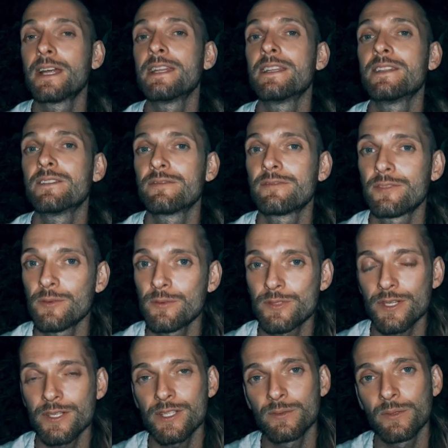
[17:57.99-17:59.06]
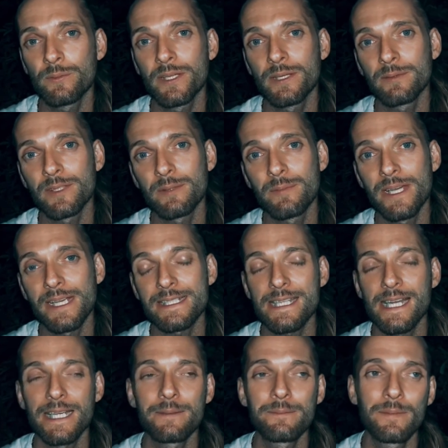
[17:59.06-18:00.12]
And in the future, you will be able to make
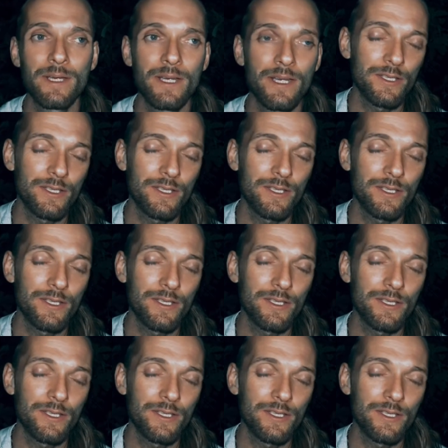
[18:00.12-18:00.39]
time